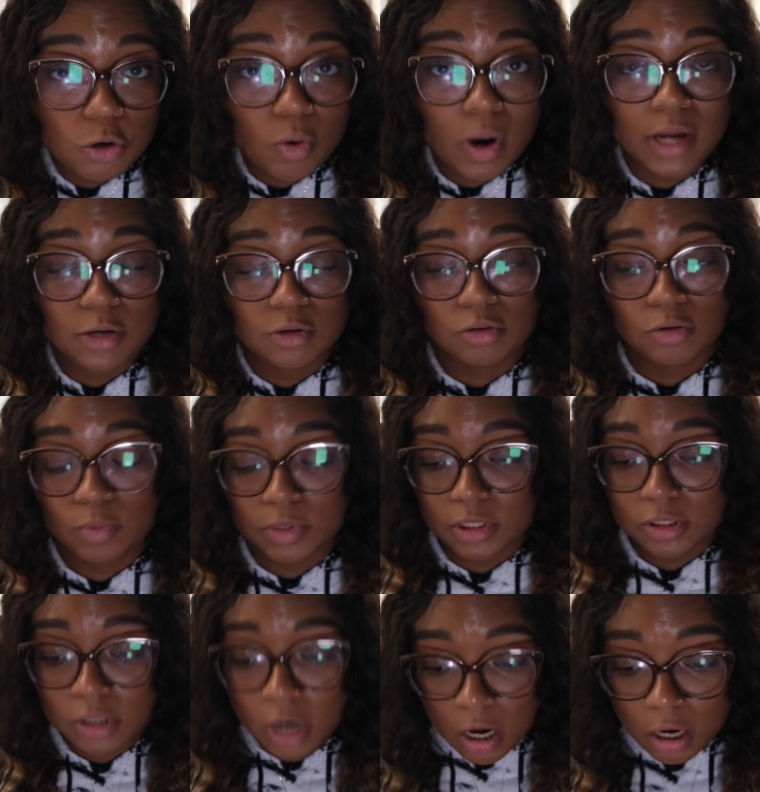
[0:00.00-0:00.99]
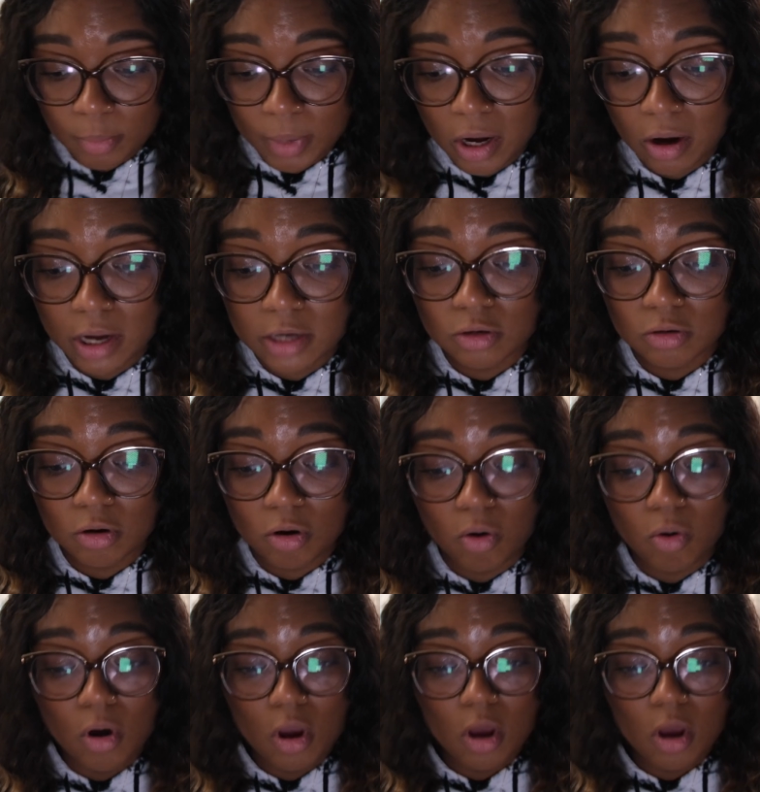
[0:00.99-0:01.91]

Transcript: I don't know what to talk about. I don't know